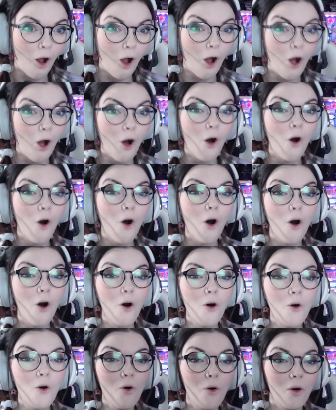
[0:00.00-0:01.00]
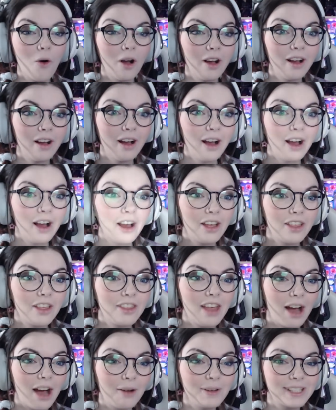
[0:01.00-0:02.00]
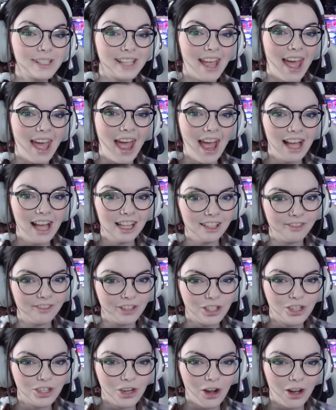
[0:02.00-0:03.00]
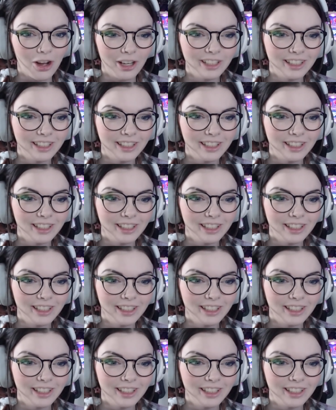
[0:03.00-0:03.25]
Oh! That was a hell of a shot.